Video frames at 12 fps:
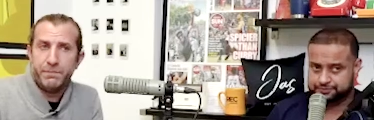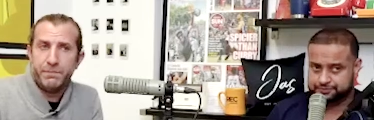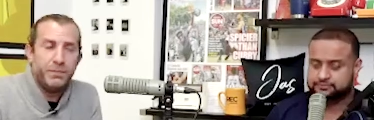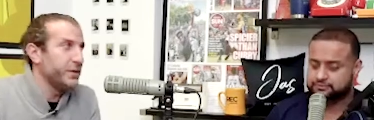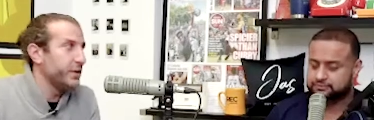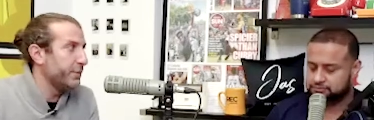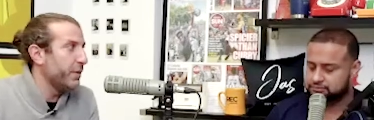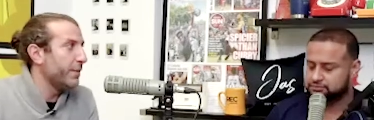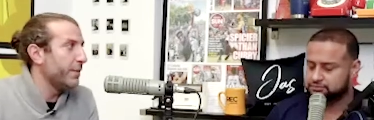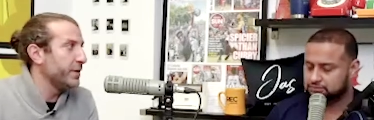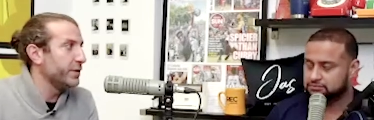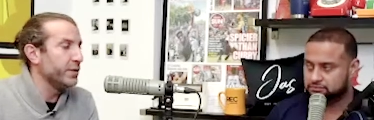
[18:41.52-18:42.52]
Speaker 1: putting their
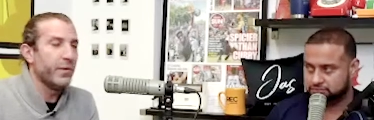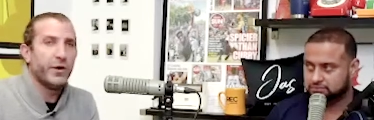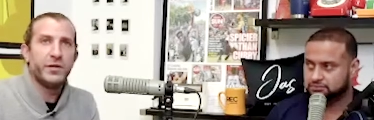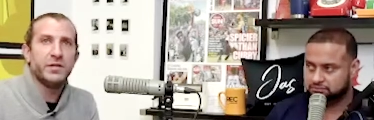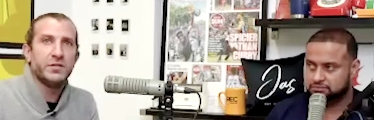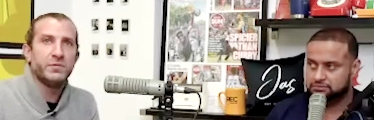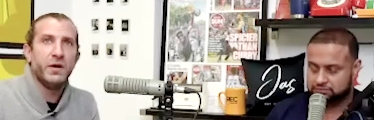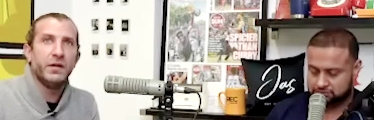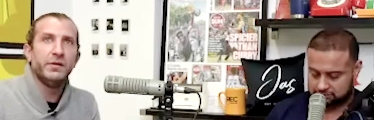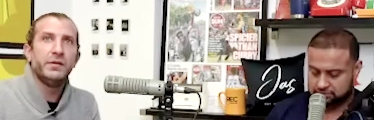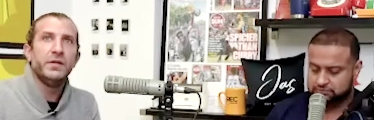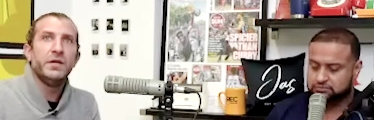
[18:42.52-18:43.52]
property on the market as
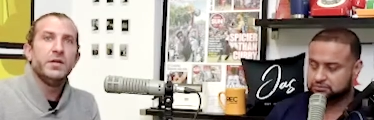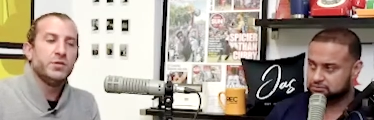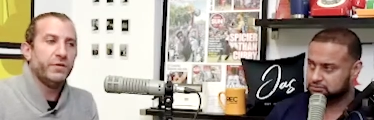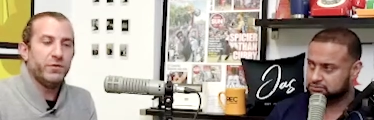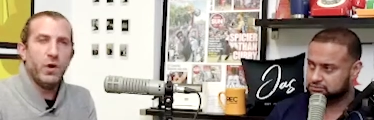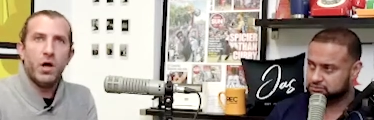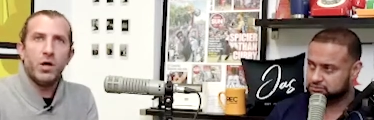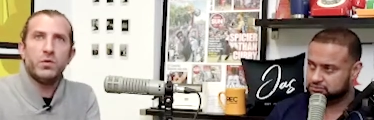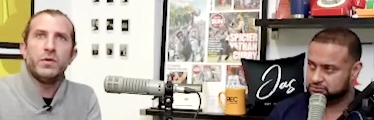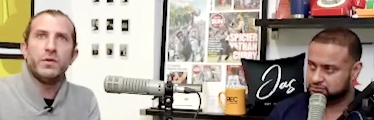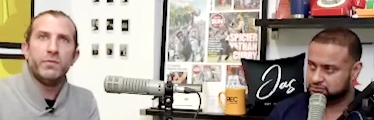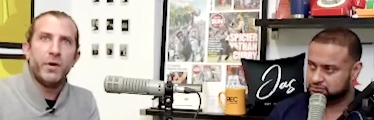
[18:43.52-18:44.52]
well. So if you all
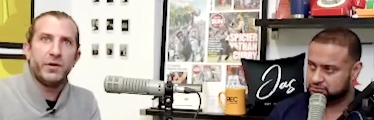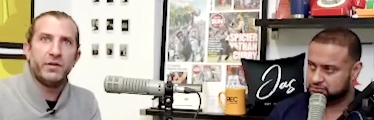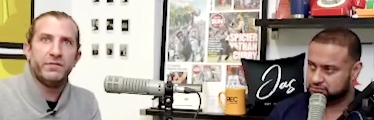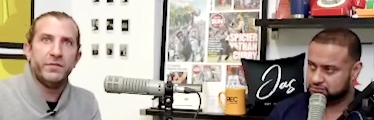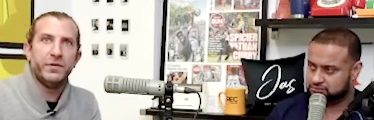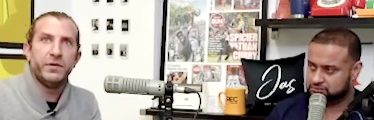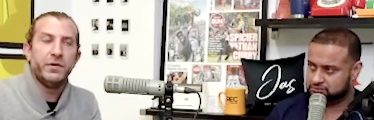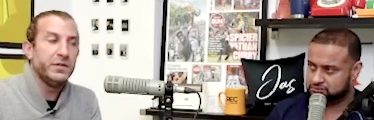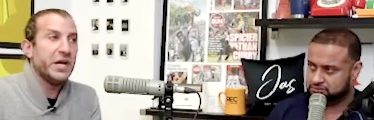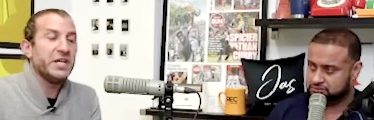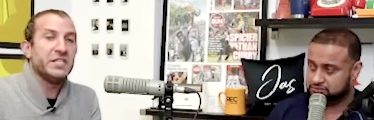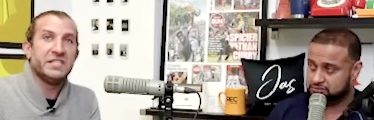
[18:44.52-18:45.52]
go on the market for
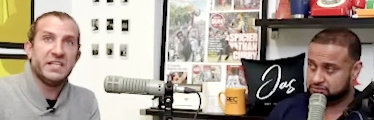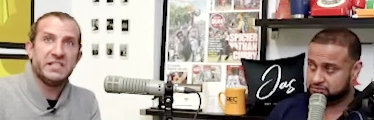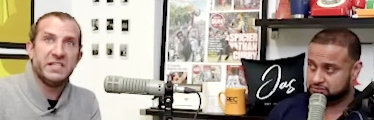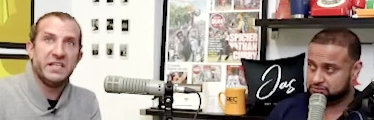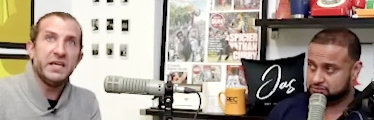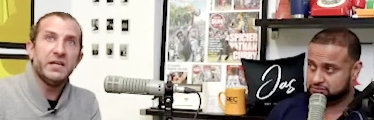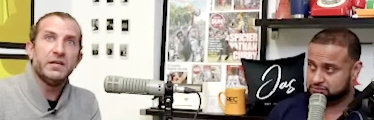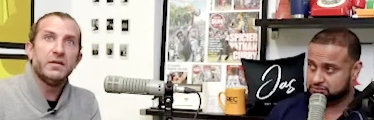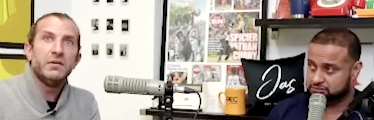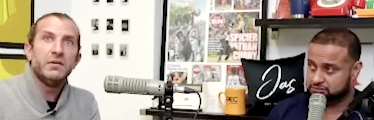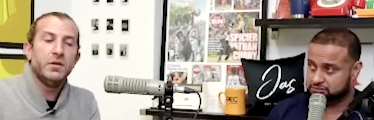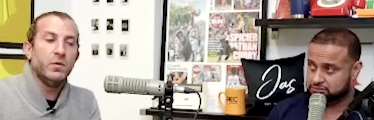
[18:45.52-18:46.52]
960,
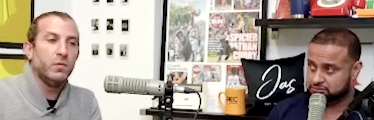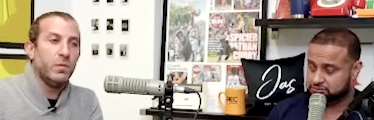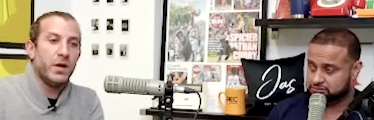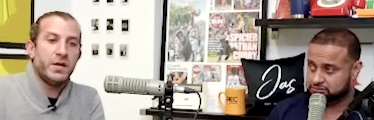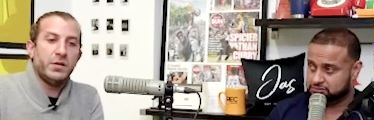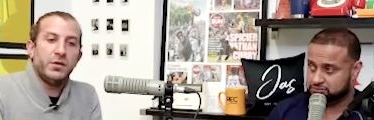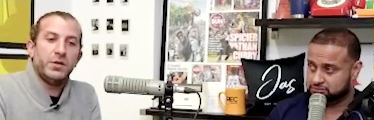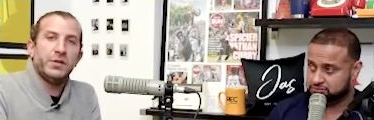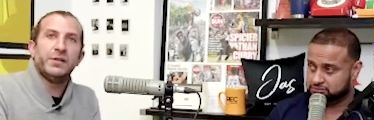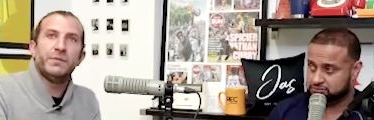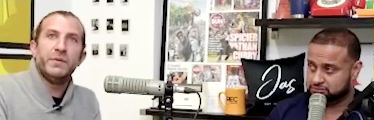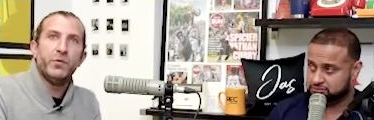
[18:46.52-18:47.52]
you know, why not look a
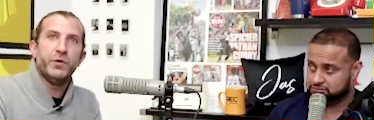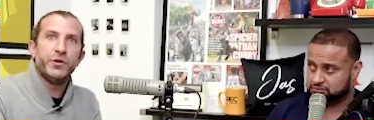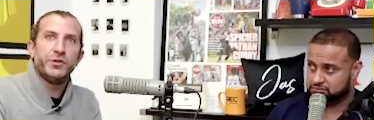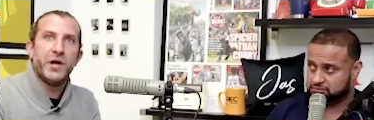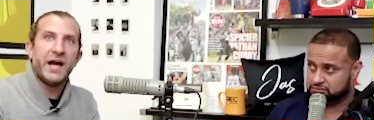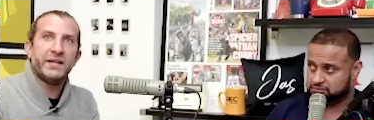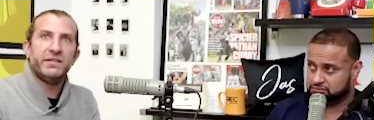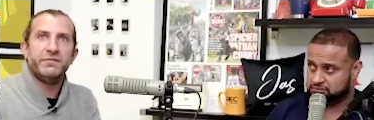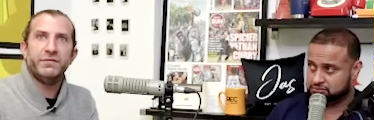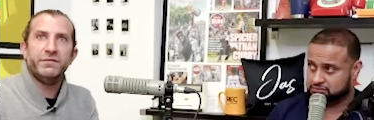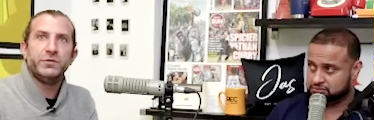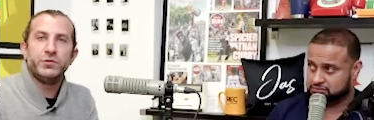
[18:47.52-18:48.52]
little bit more
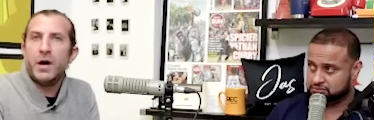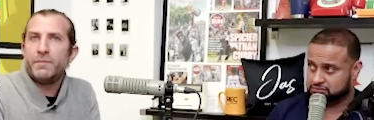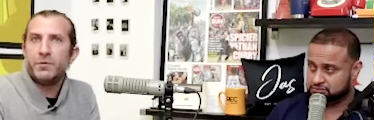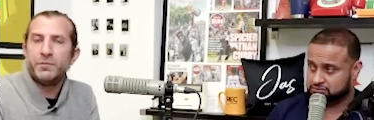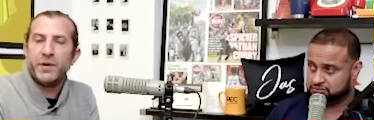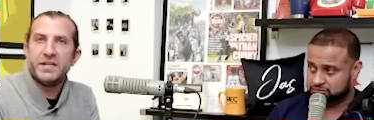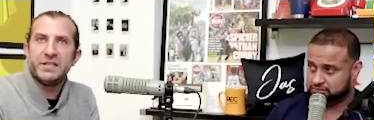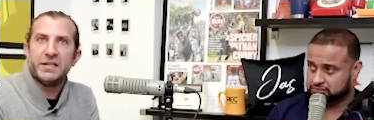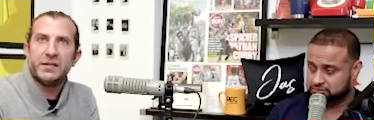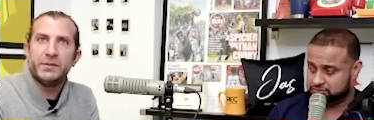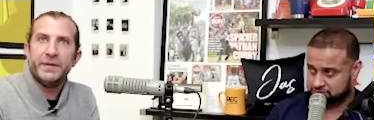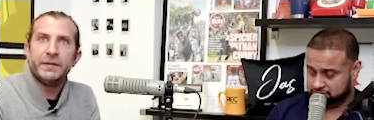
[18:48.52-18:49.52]
attractive, drop your price a
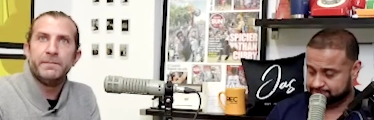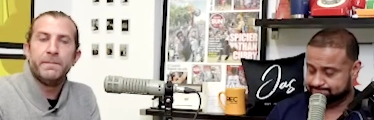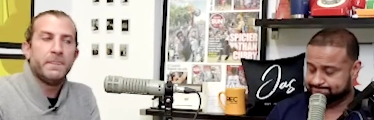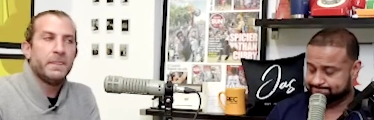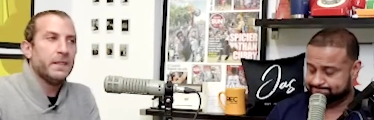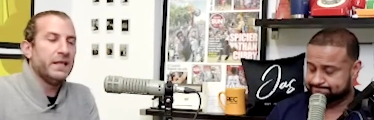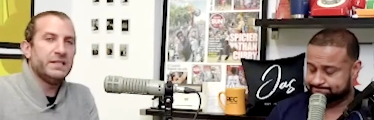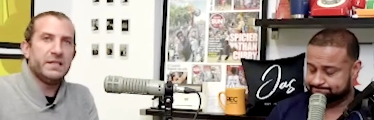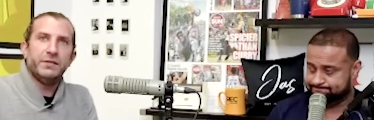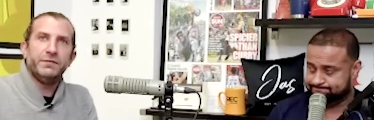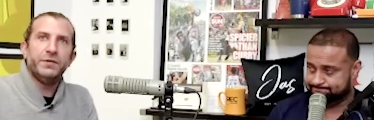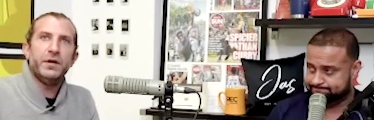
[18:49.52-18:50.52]
little bit and
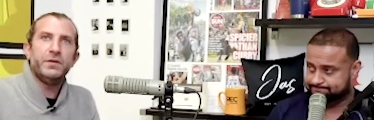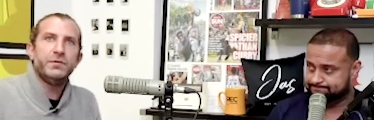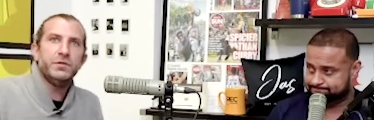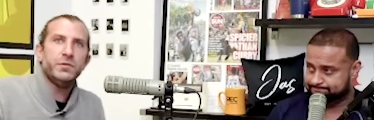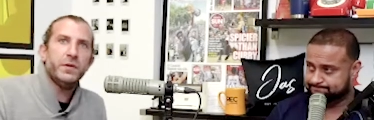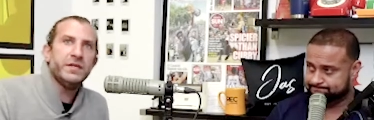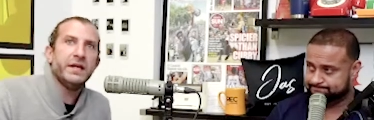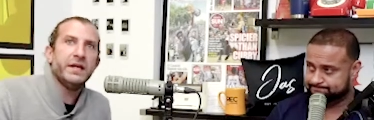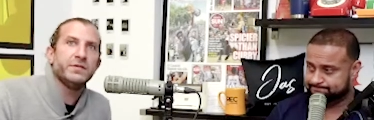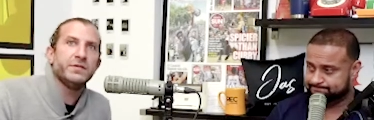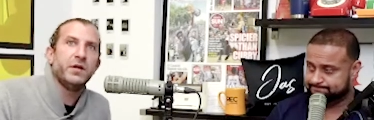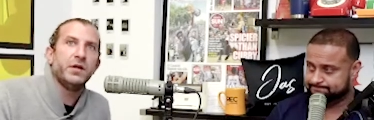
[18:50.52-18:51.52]
sell it for
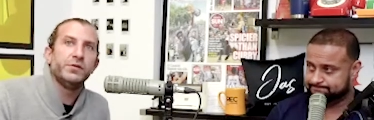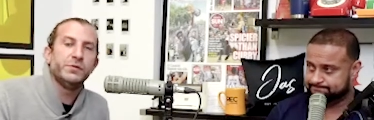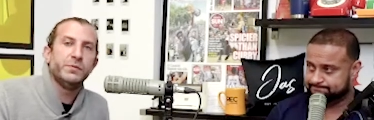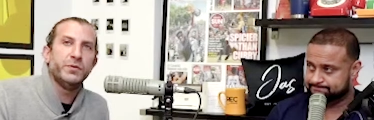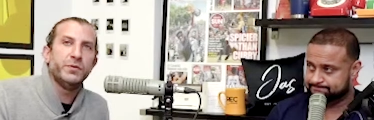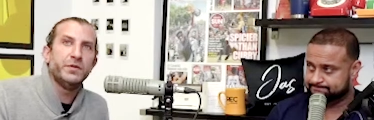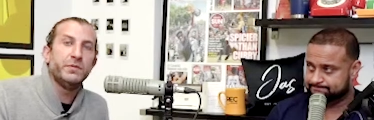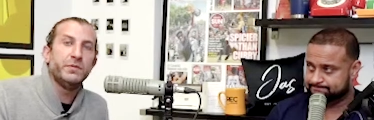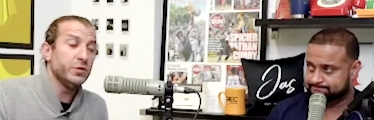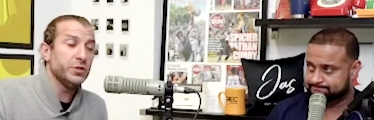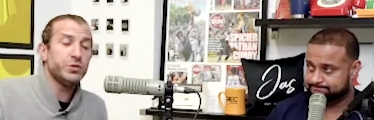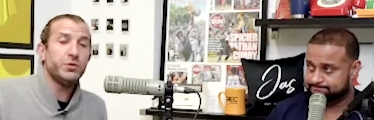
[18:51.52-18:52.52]
$120,000 more than you.
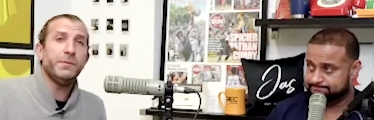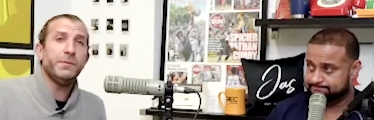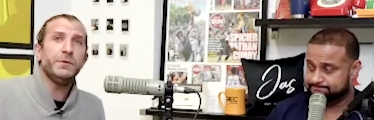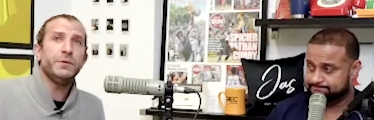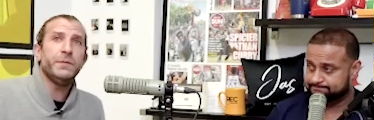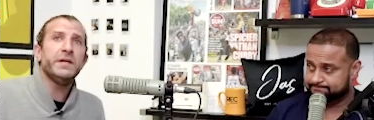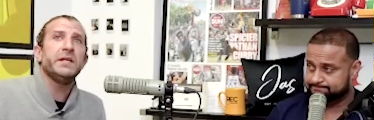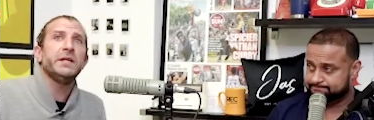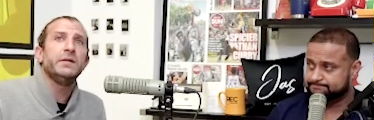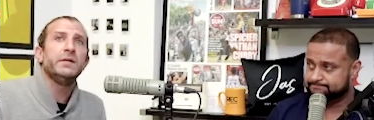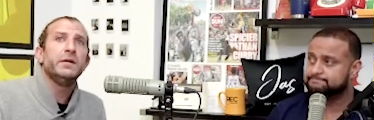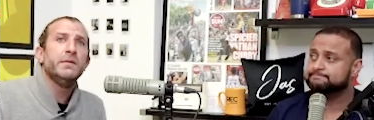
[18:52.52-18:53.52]
You just tripled your
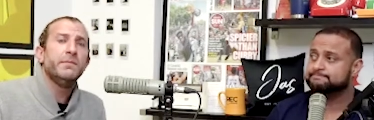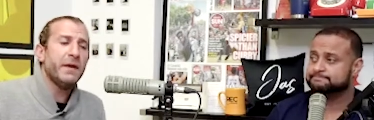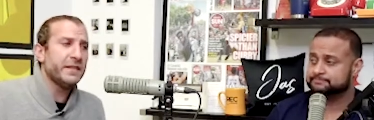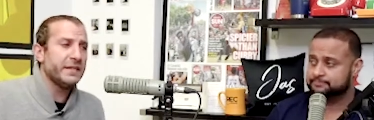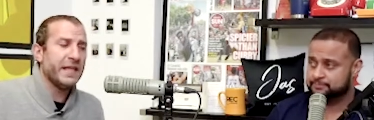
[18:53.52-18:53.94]
money. Pay the